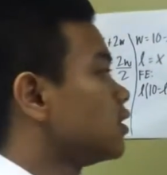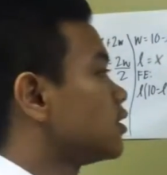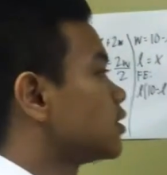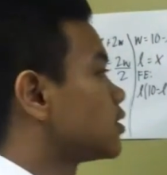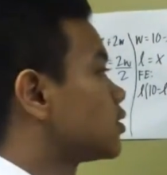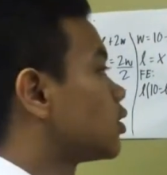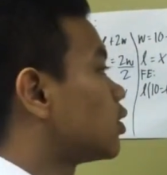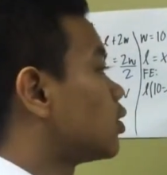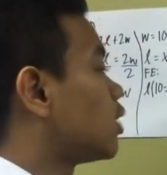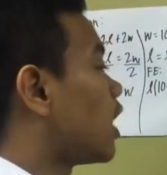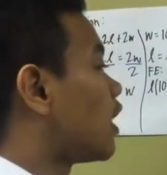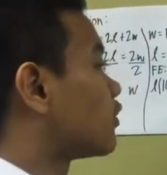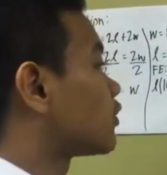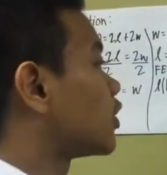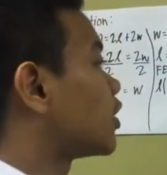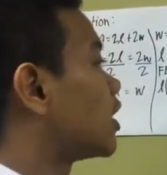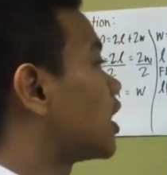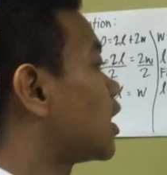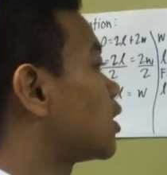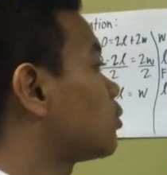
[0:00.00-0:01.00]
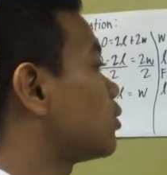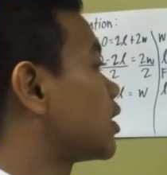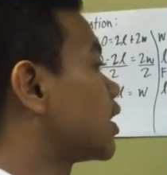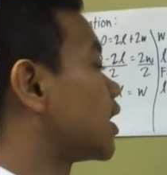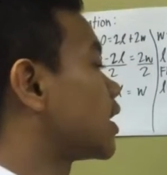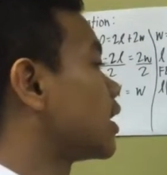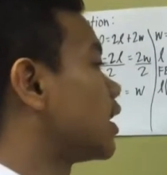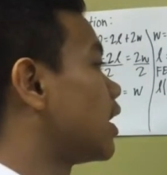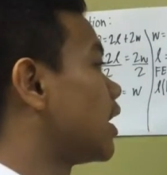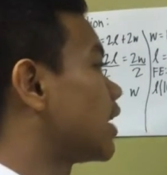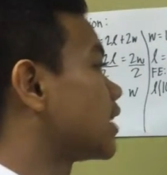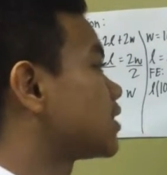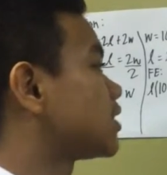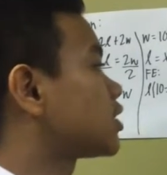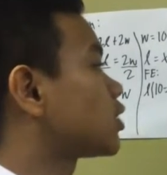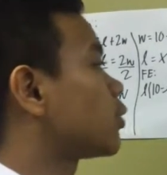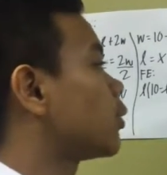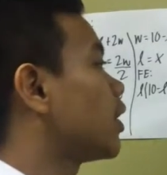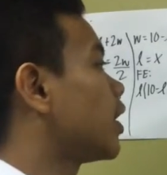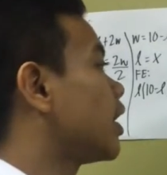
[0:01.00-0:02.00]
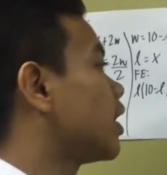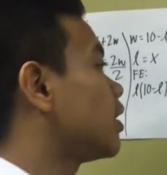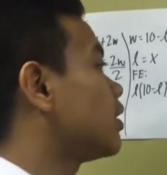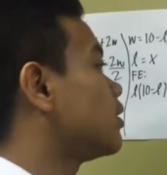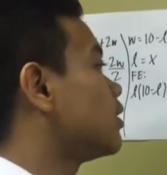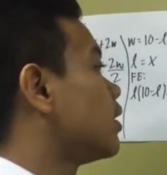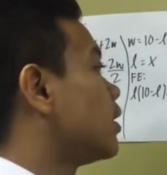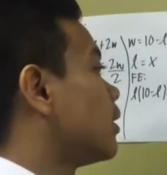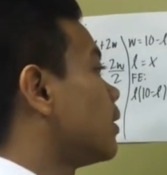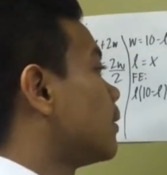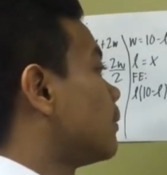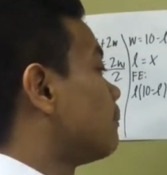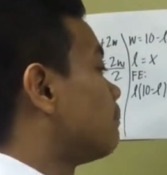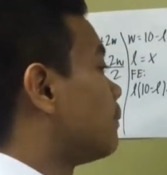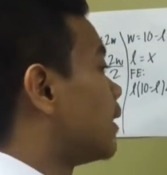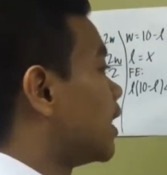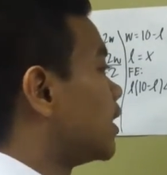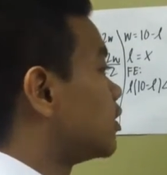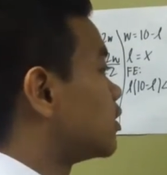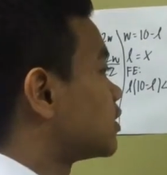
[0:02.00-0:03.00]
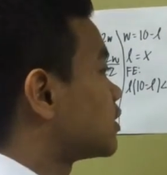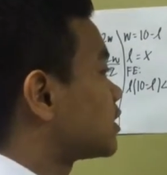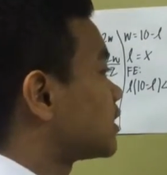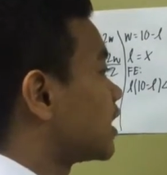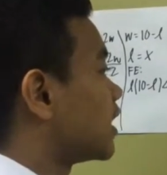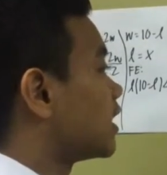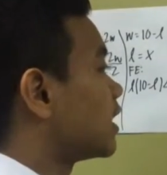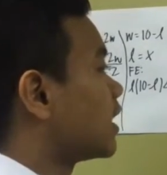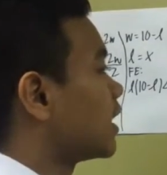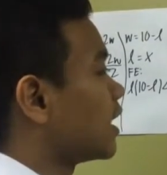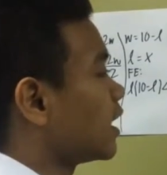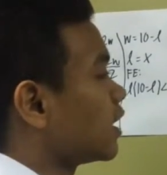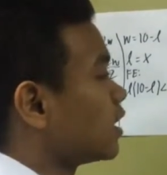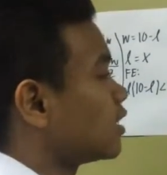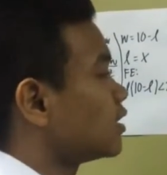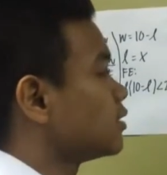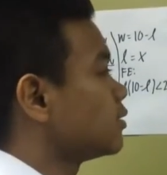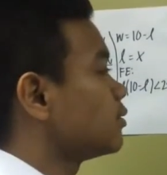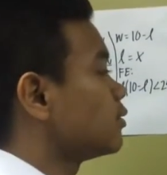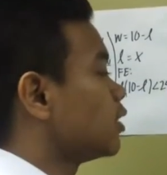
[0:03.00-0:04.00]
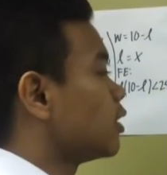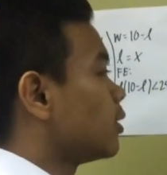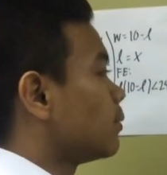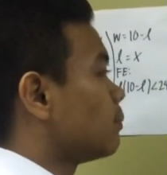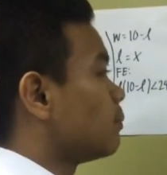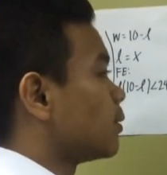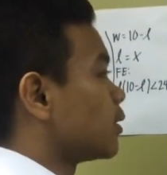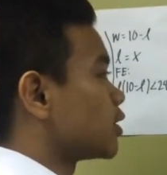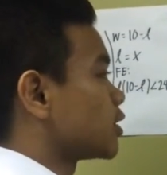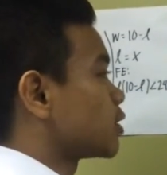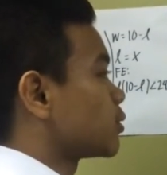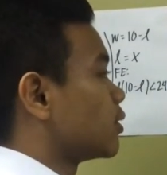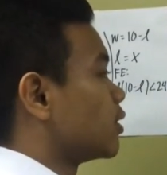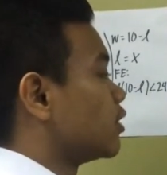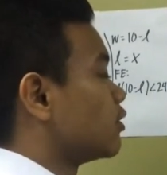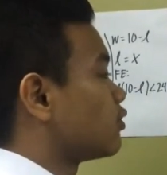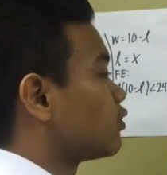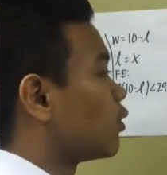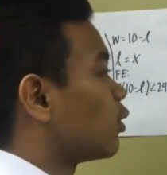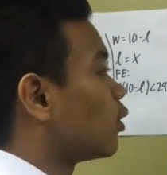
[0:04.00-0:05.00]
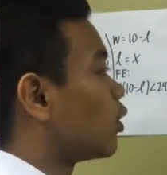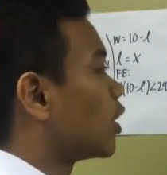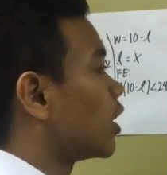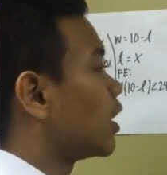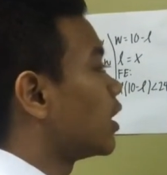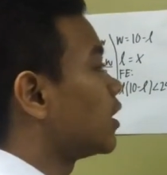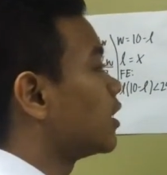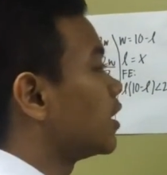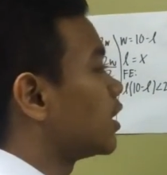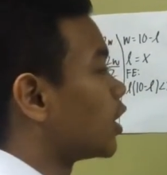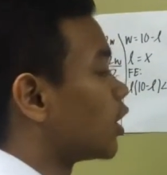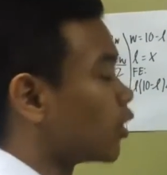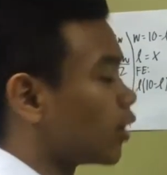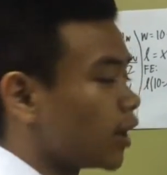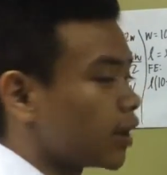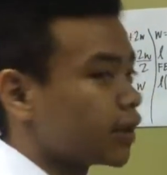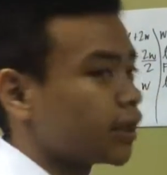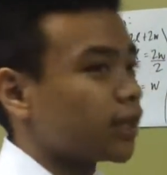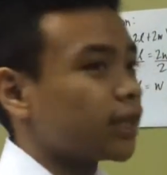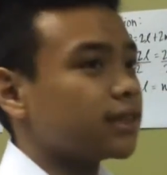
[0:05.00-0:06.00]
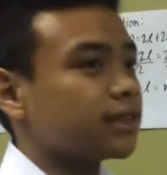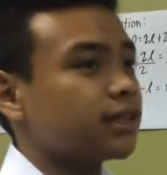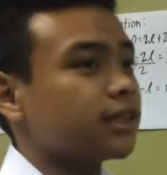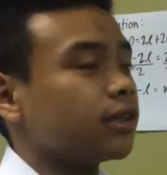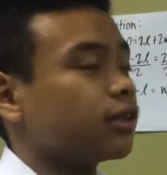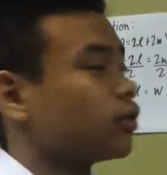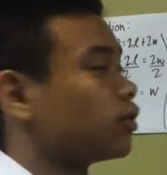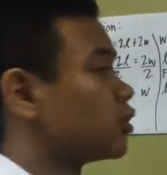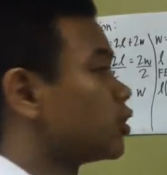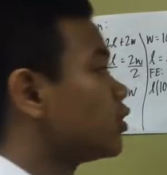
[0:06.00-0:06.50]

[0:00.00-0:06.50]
So after that, we'll get length squared minus 10L plus 24 greater than 0.